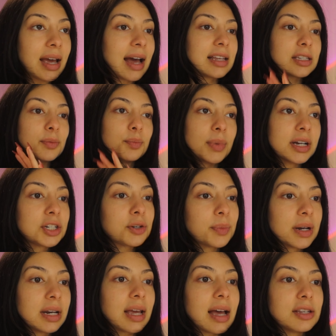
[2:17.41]
as much
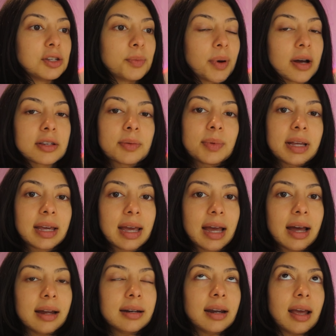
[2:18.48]
money as you possibly
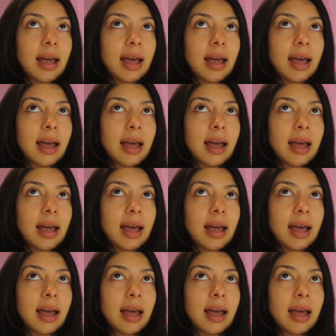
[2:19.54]
can,